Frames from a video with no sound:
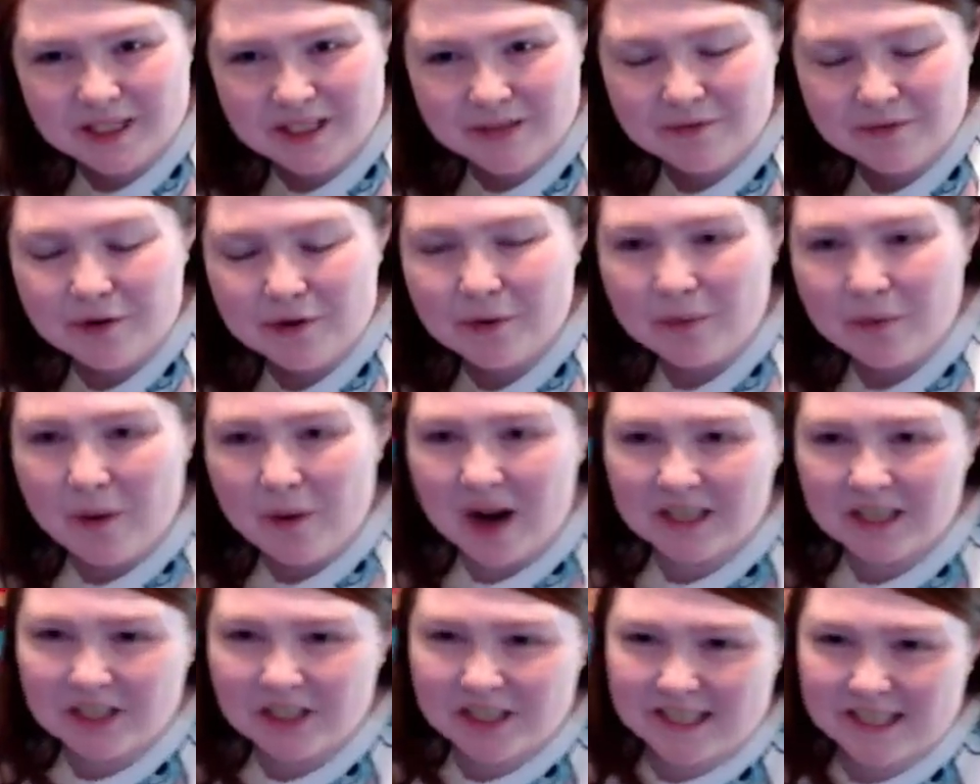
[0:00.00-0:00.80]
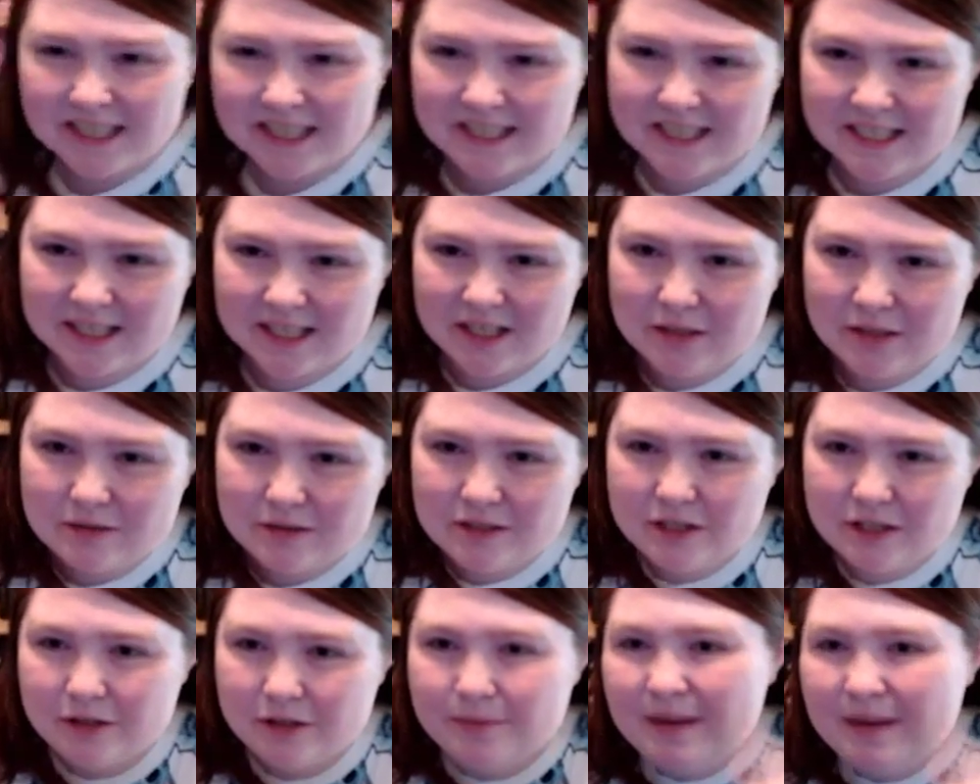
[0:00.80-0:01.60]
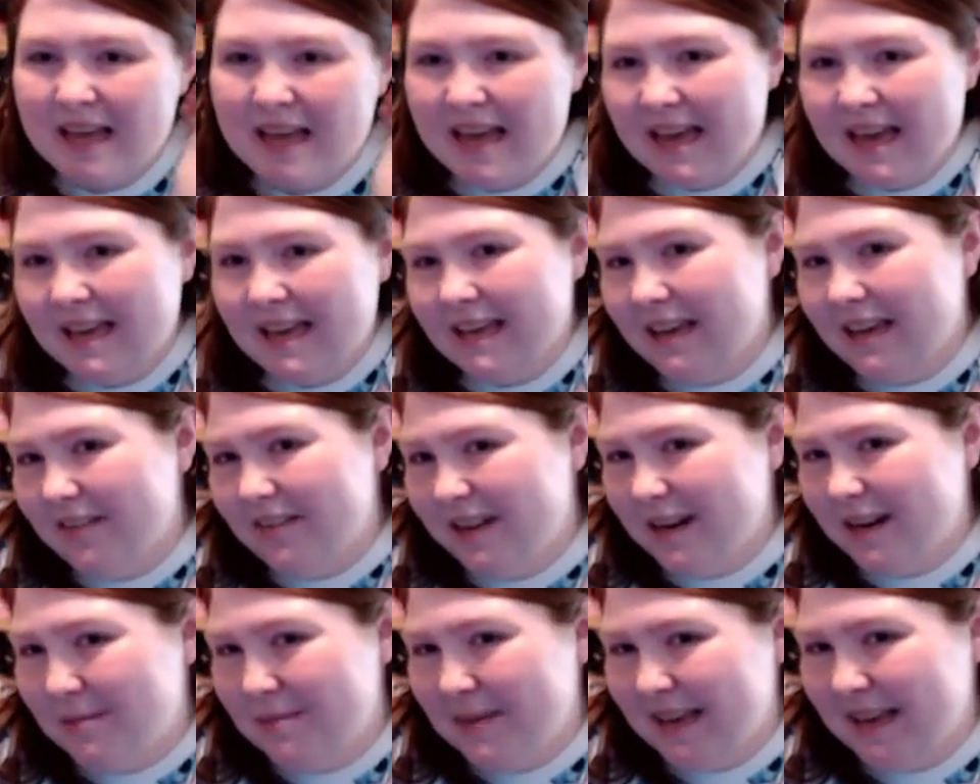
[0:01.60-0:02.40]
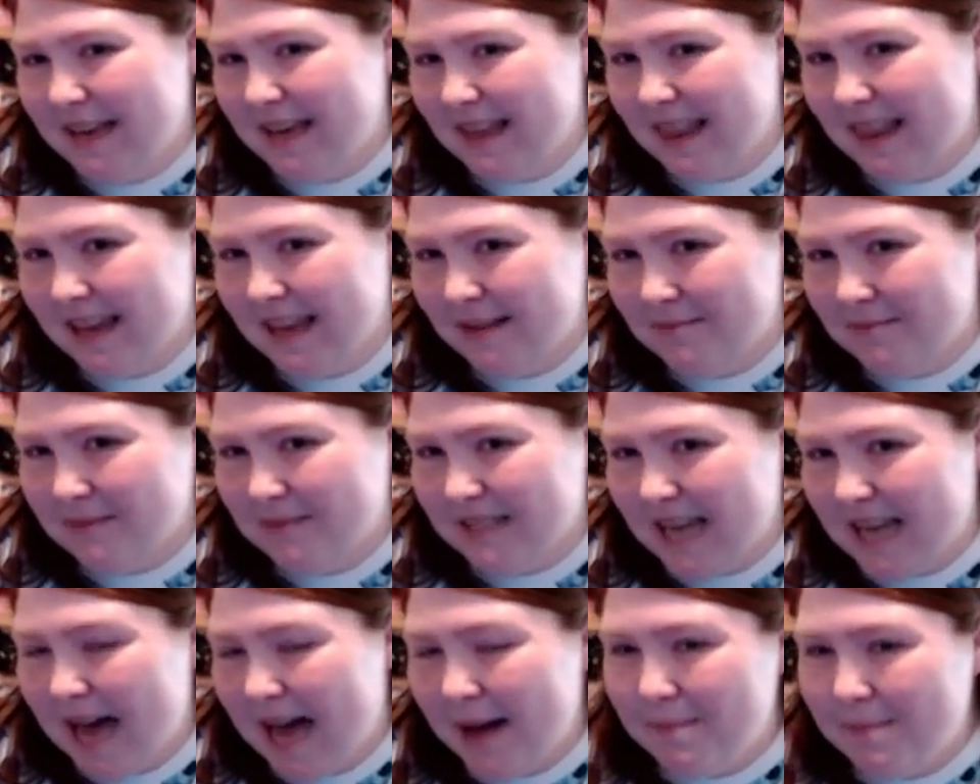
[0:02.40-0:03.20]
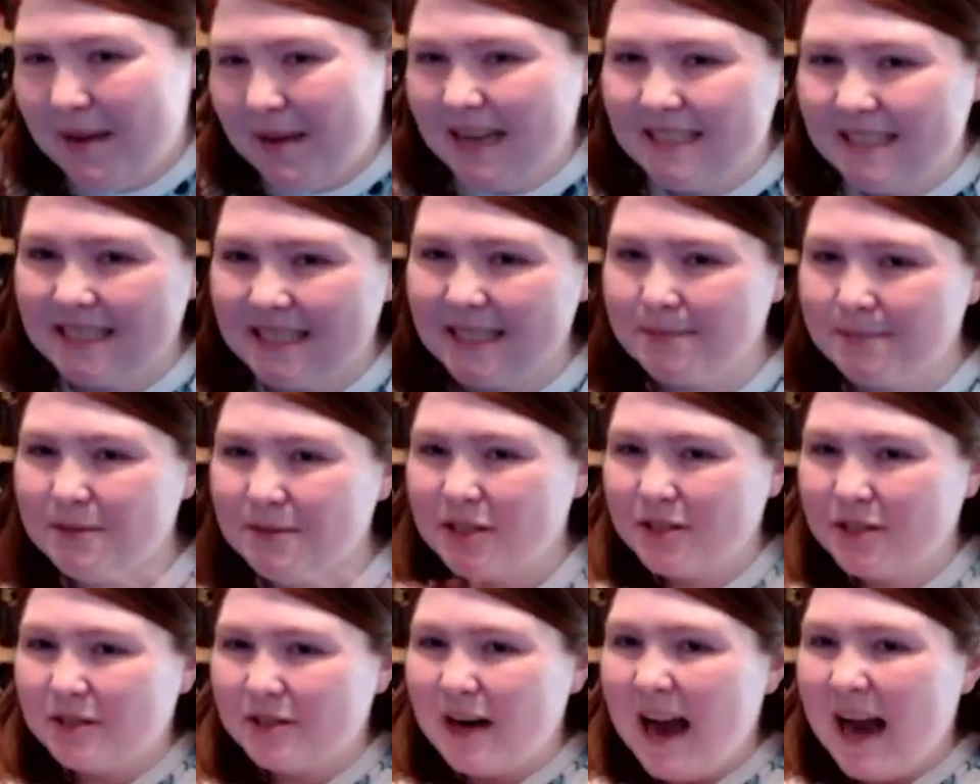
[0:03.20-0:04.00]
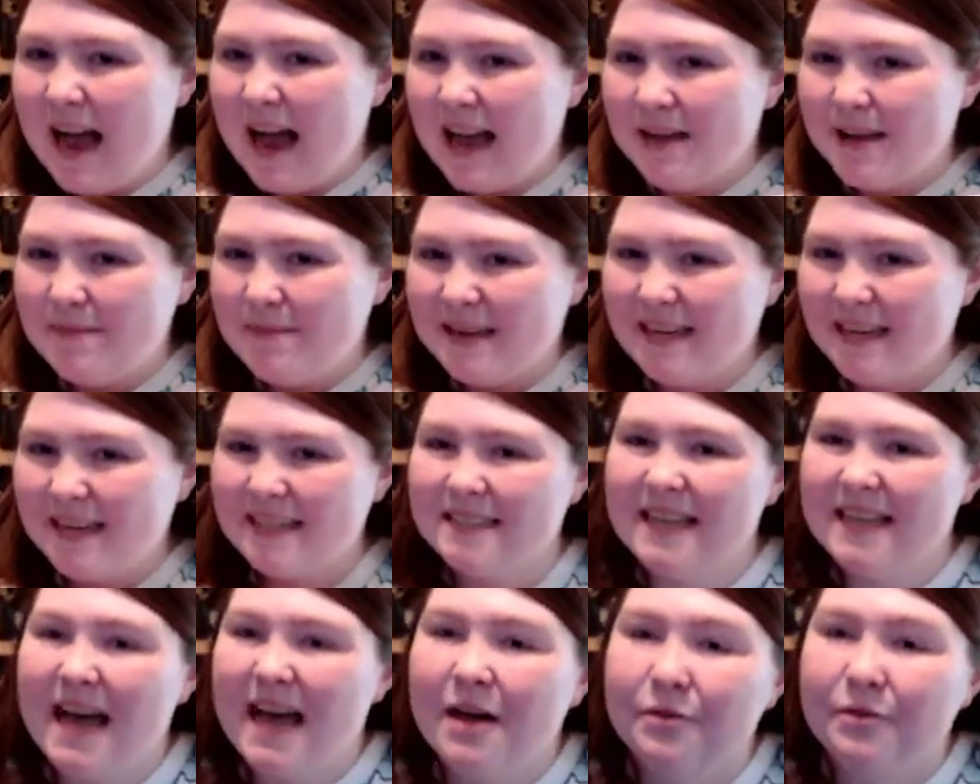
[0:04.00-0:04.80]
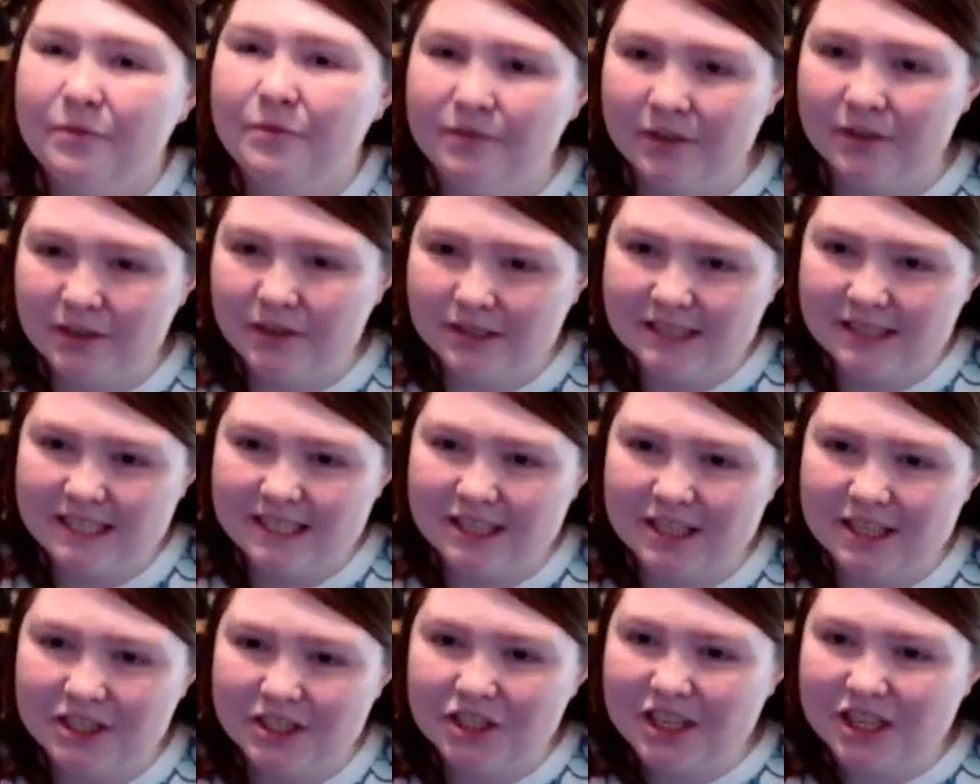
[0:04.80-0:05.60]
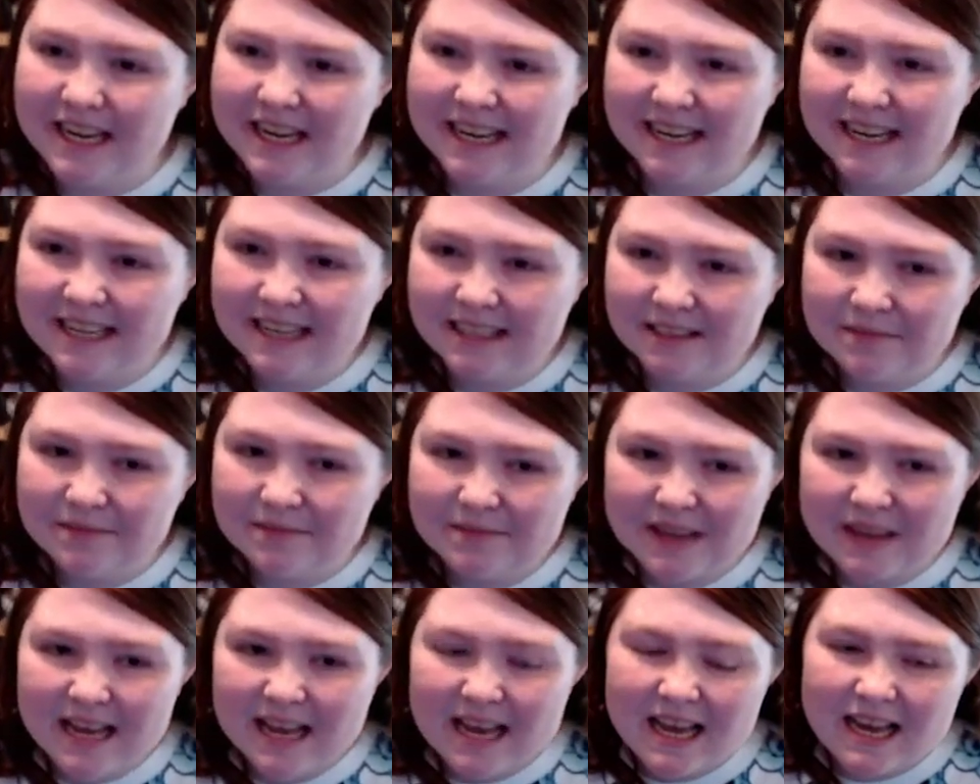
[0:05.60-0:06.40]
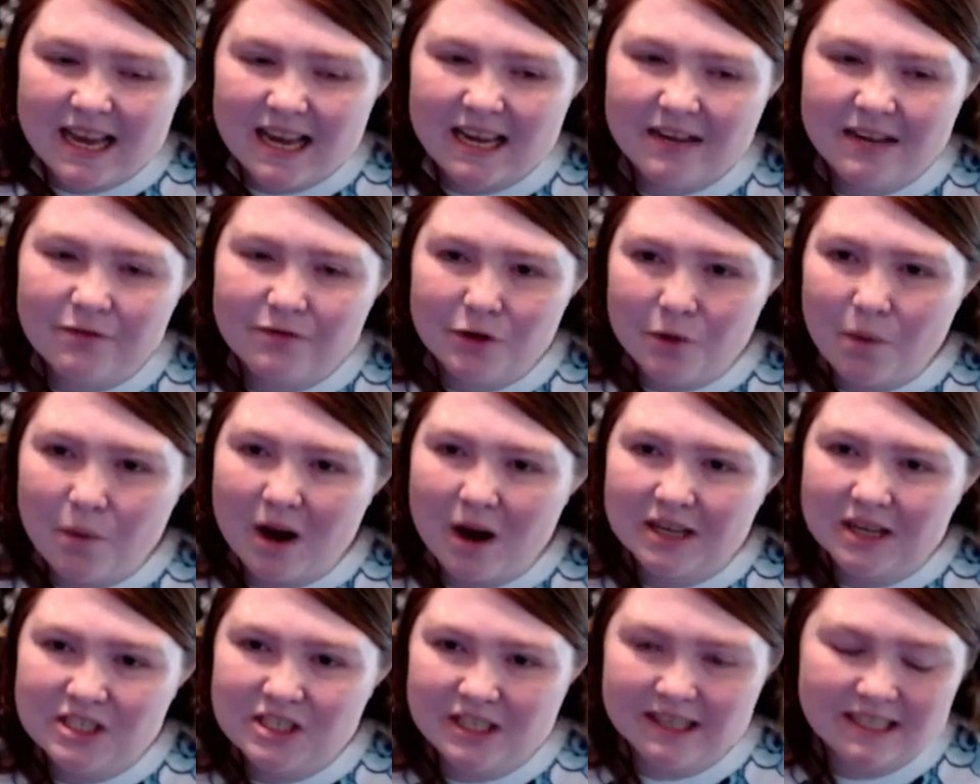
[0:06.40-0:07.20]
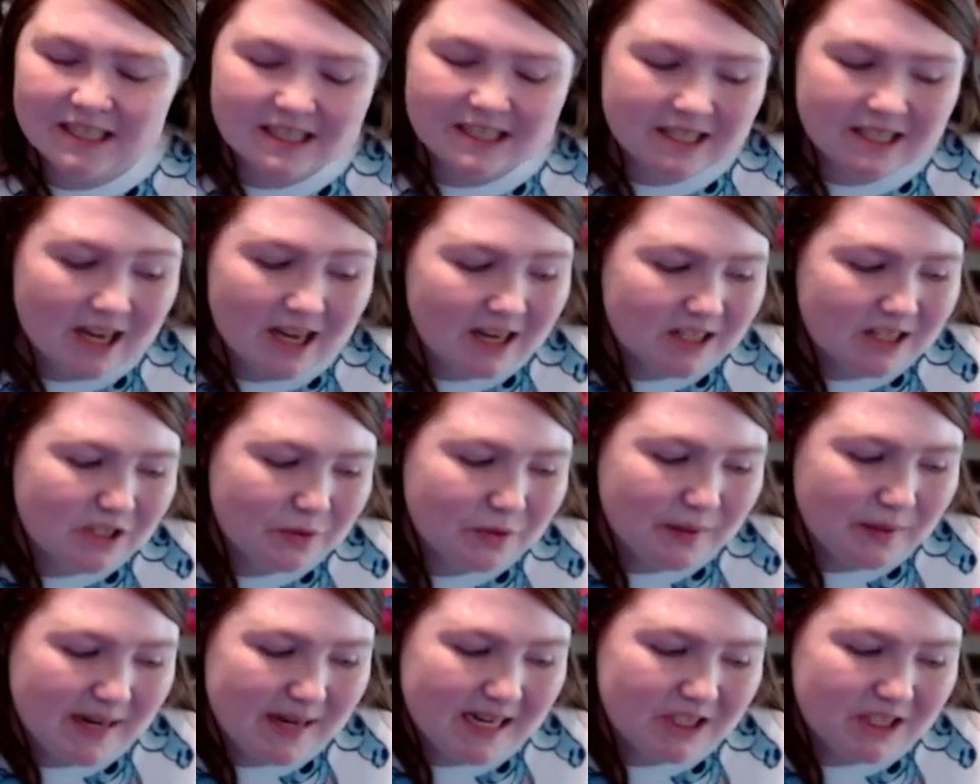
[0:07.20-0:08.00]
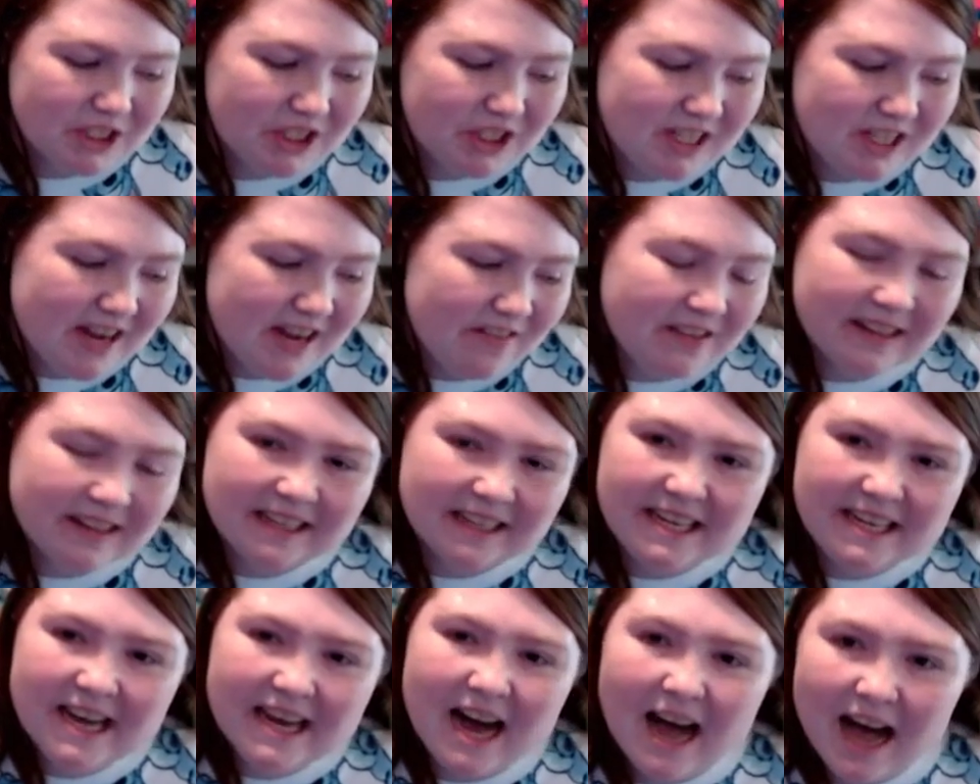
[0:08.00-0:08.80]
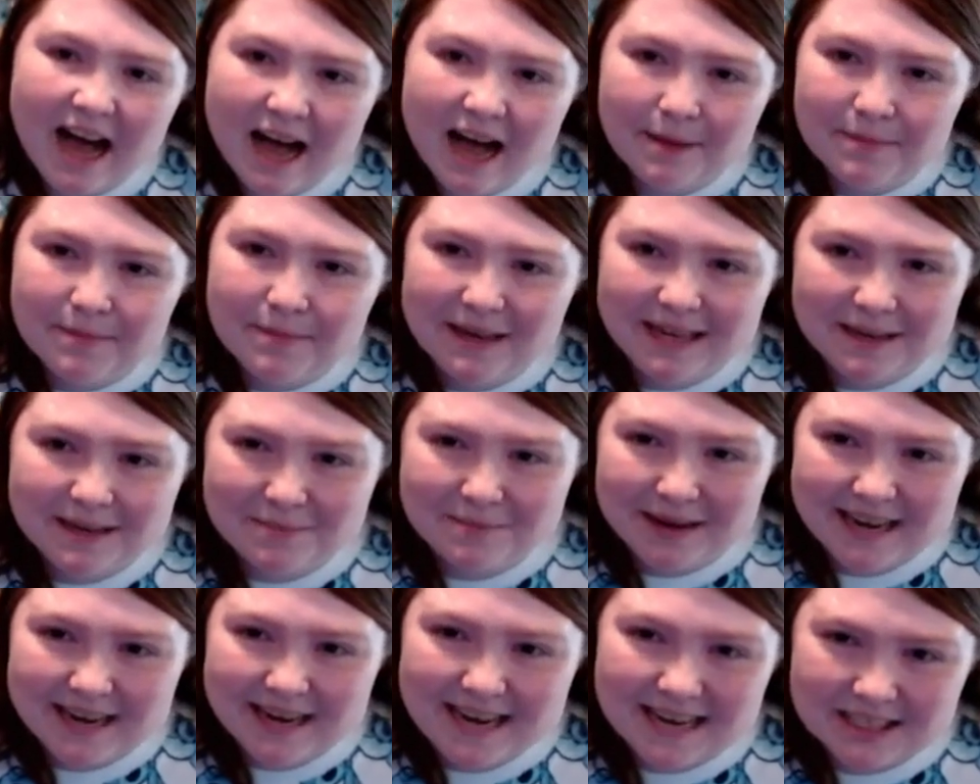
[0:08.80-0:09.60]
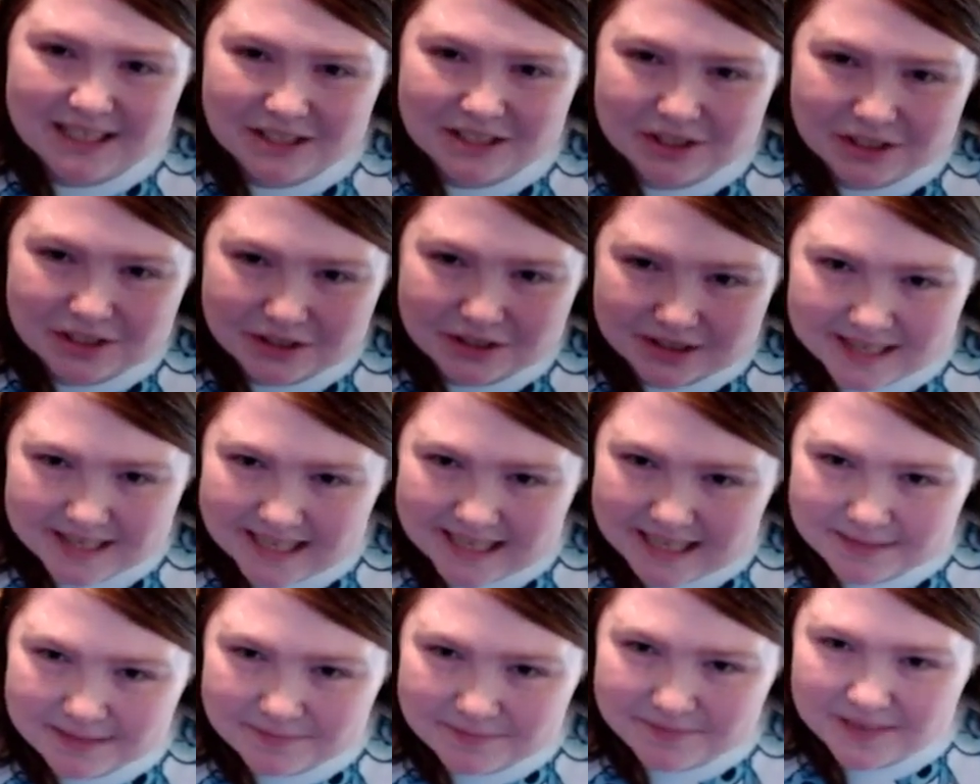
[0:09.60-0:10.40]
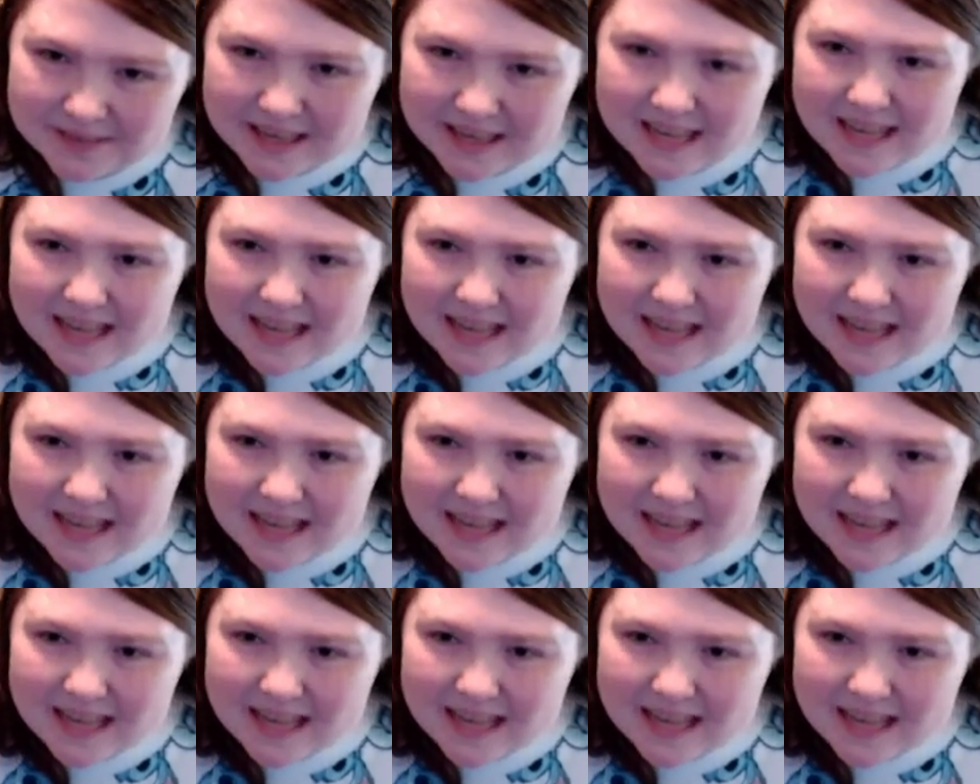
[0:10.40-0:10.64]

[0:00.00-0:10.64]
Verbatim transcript: If you're watching this on YouTube, give it a big thumbs up and subscribe. It is helpful to the channel. And if you're watching this on Twitch, definitely hop in my next stream.